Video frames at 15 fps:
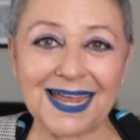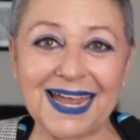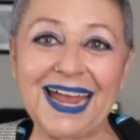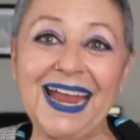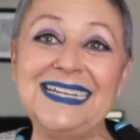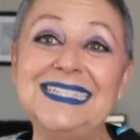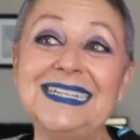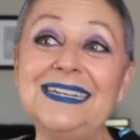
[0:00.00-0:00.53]

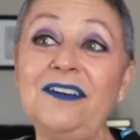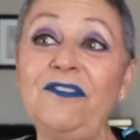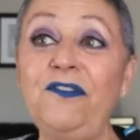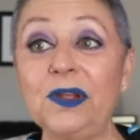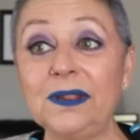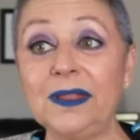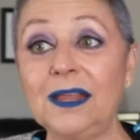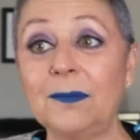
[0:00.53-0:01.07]
I didn't
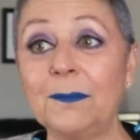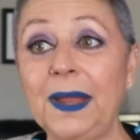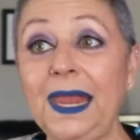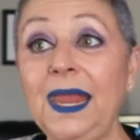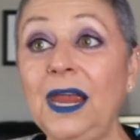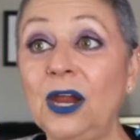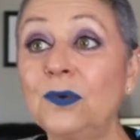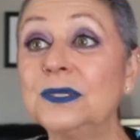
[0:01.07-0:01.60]
feel like my
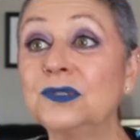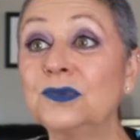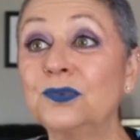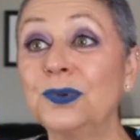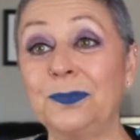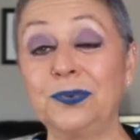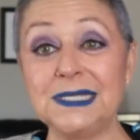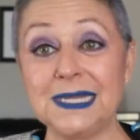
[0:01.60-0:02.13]
hair was
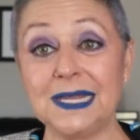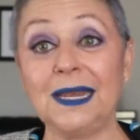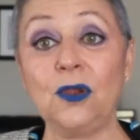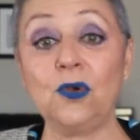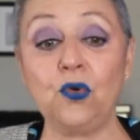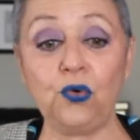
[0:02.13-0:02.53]
representing